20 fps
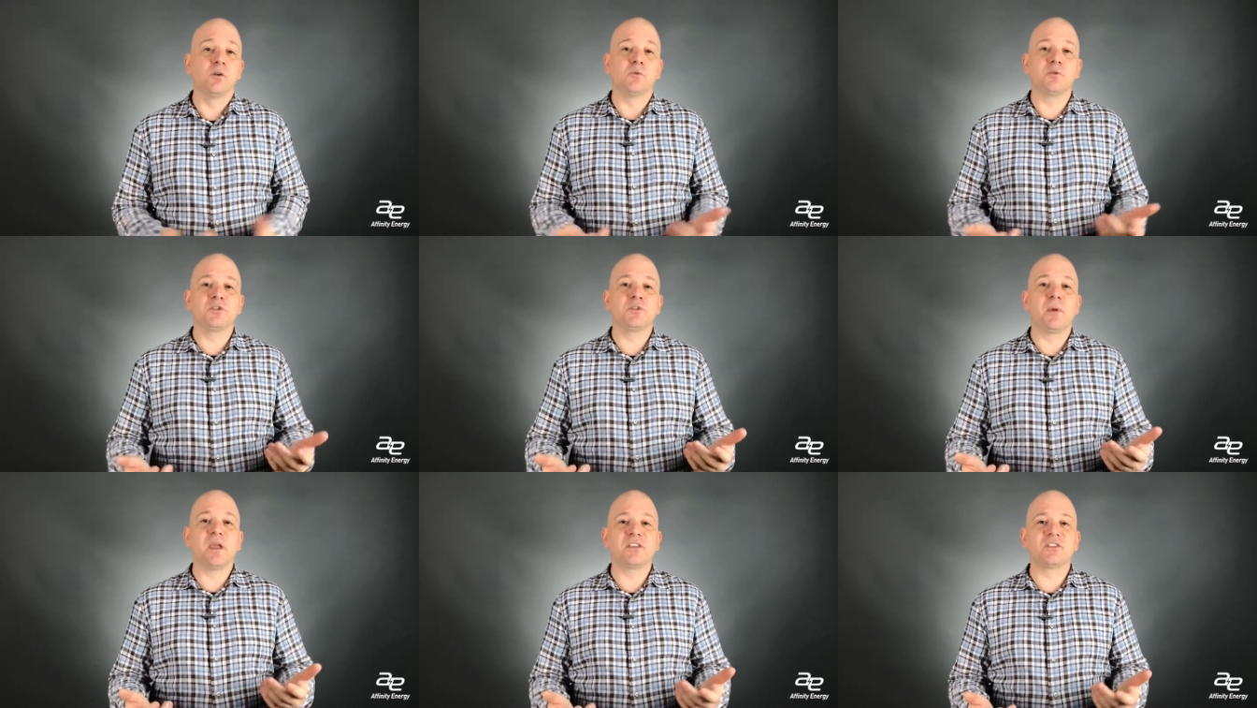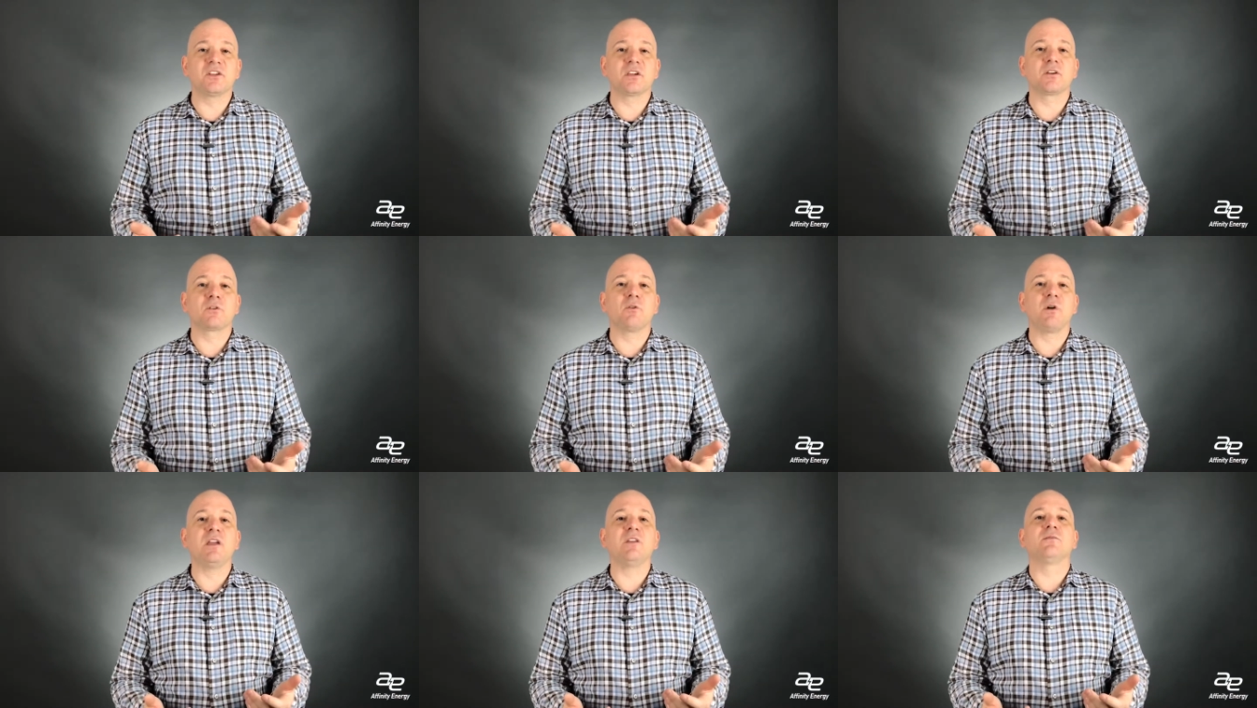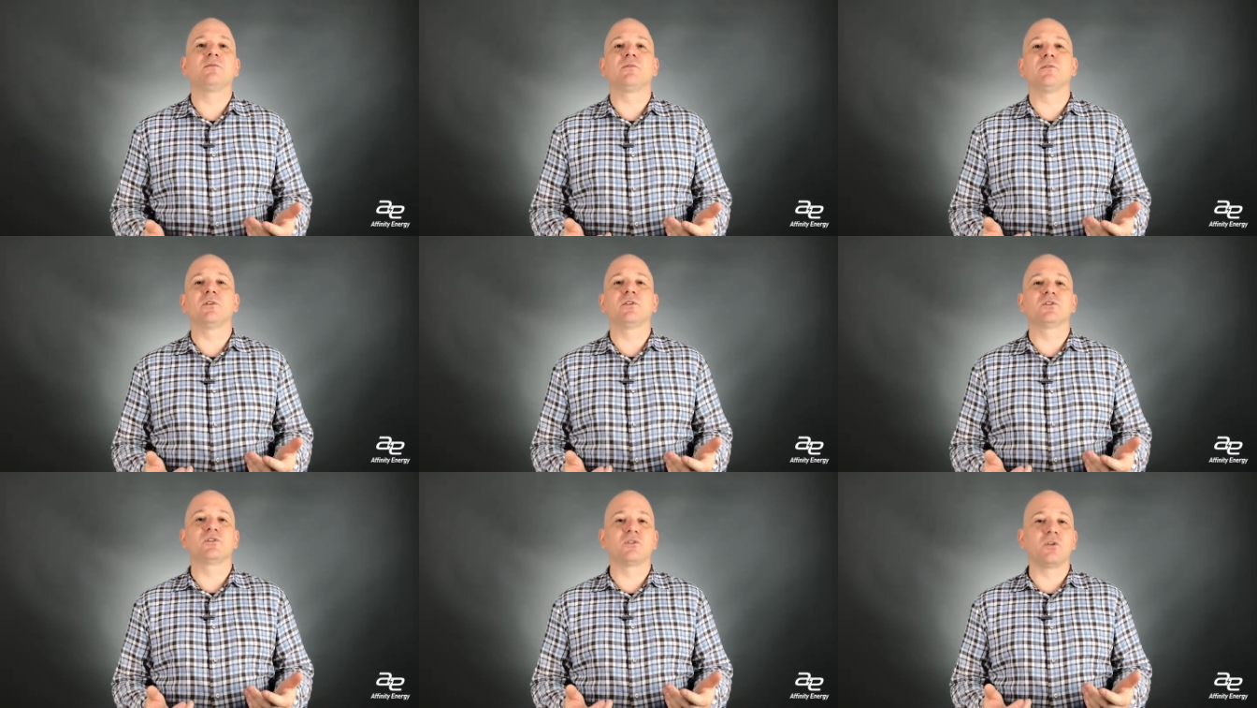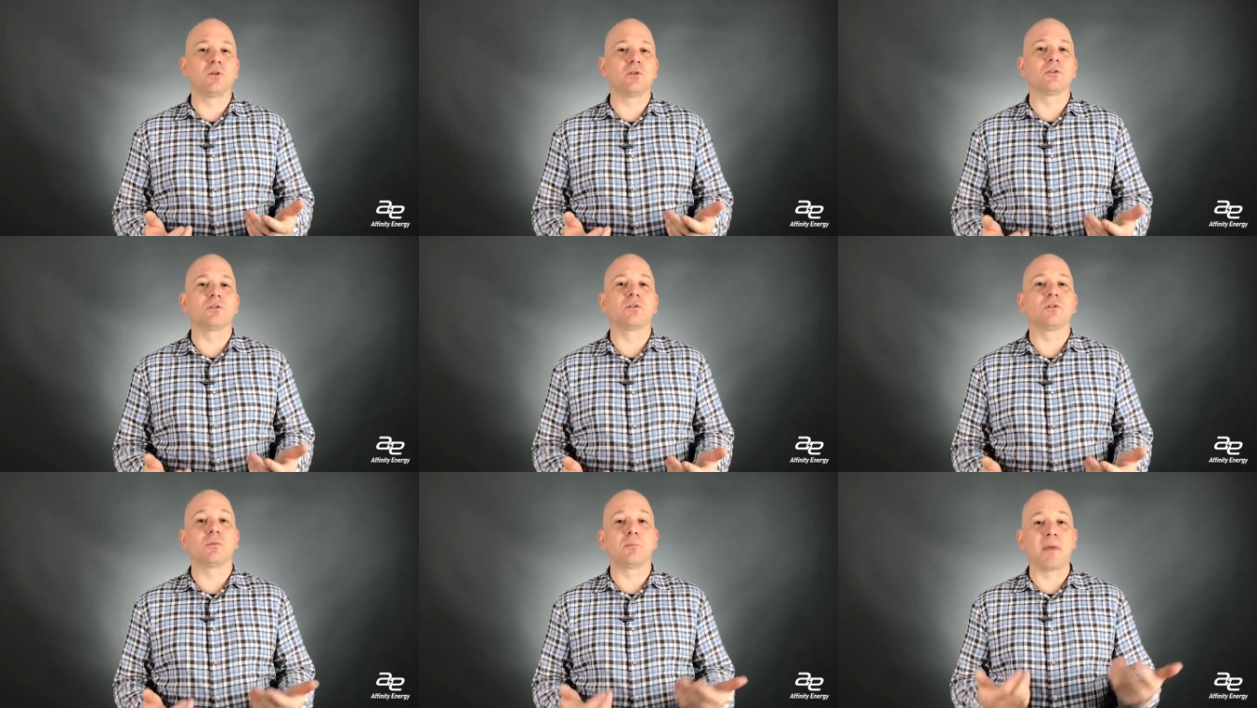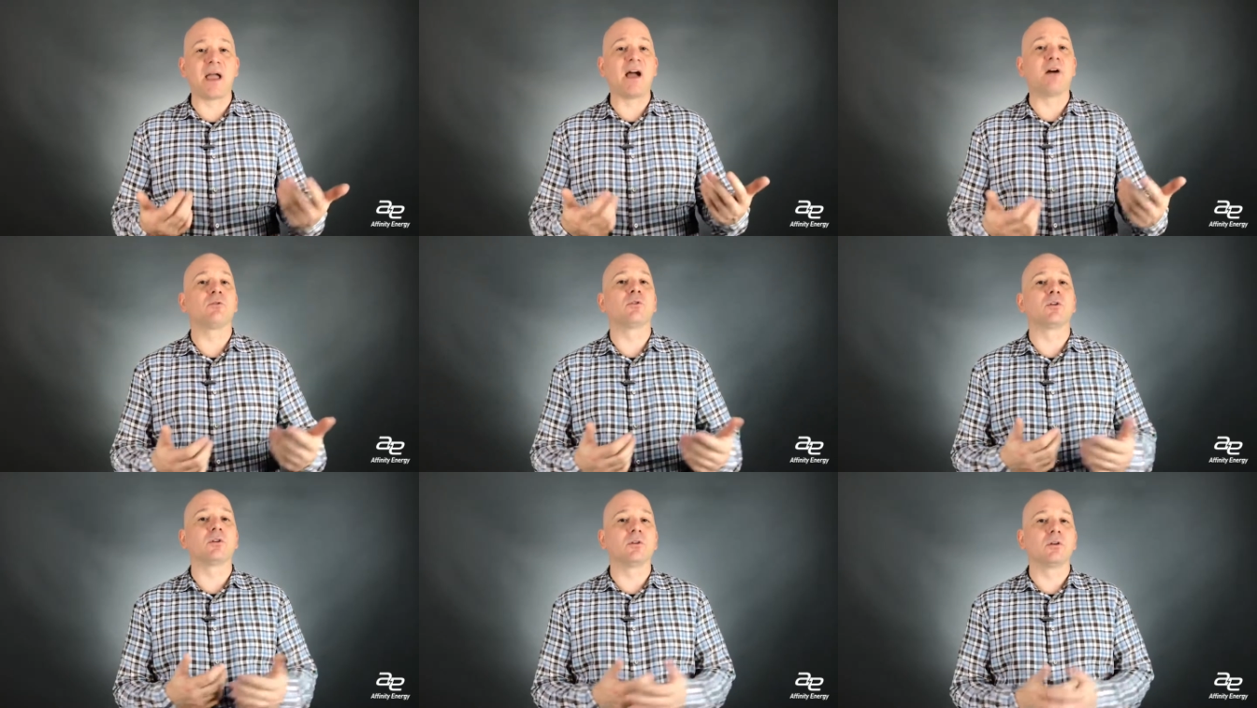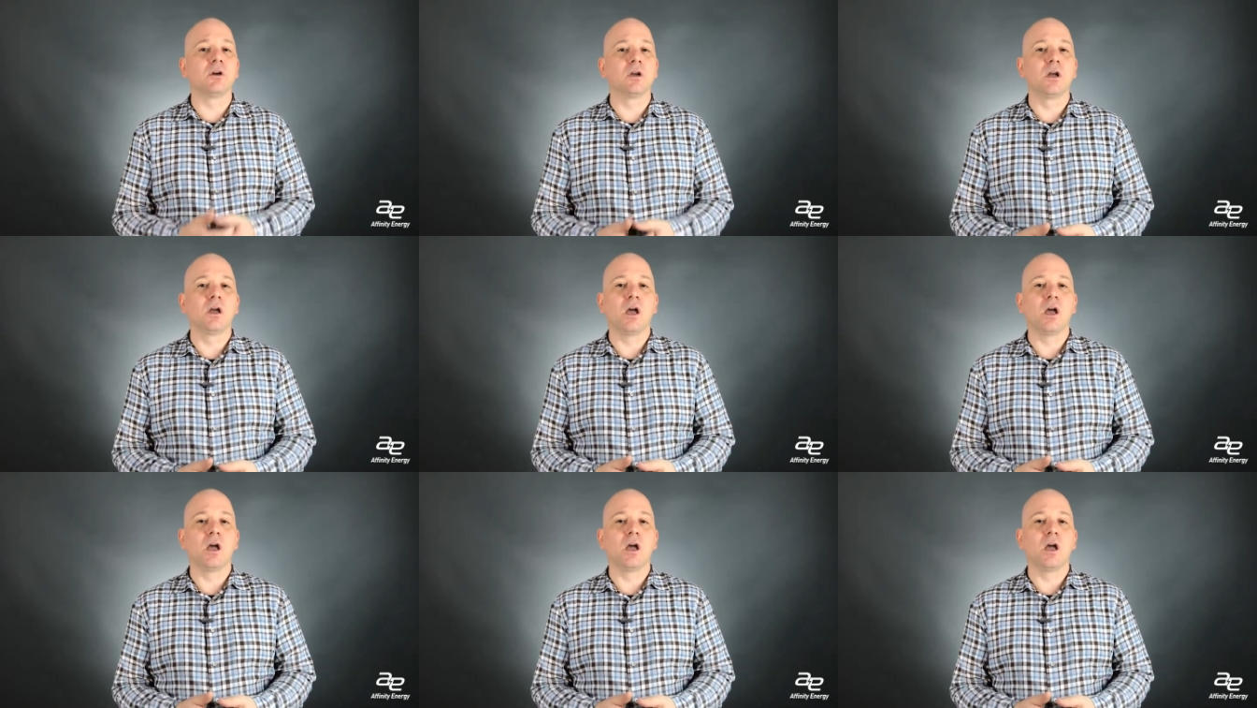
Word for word: which makes it great for a solar or power,